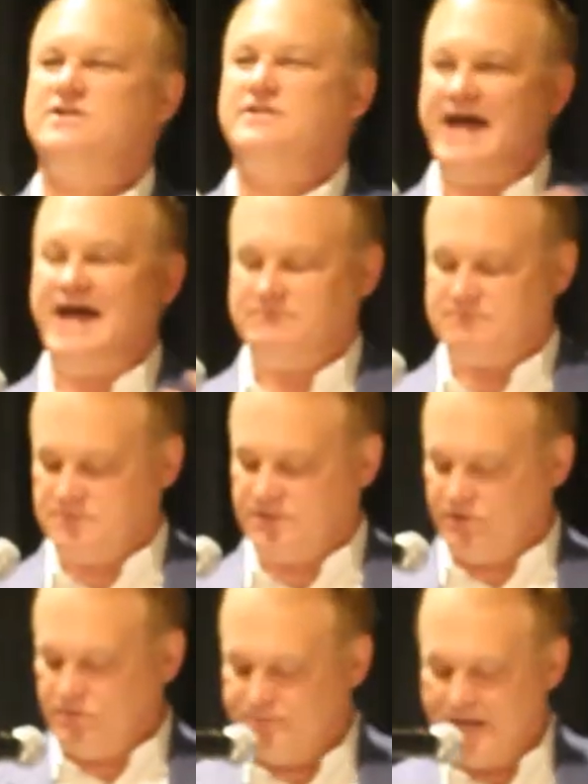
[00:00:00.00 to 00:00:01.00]
to that
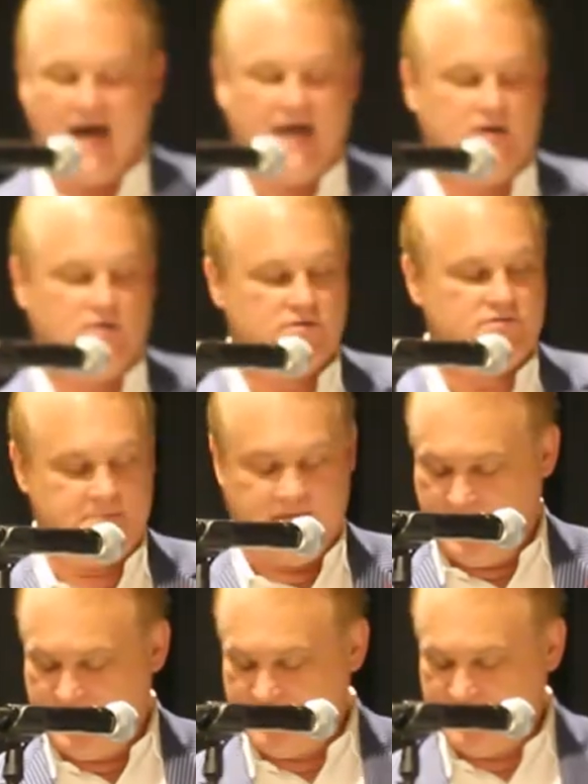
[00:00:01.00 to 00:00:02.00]
little bio of
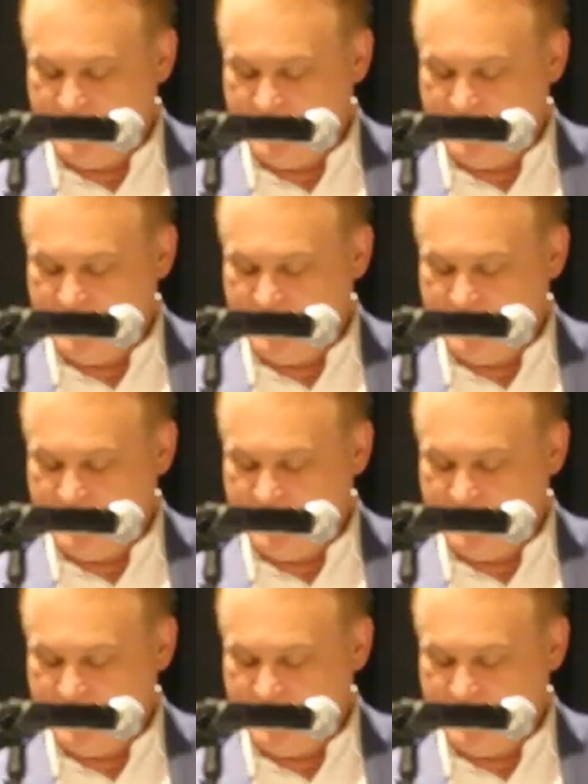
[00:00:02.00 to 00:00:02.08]
me.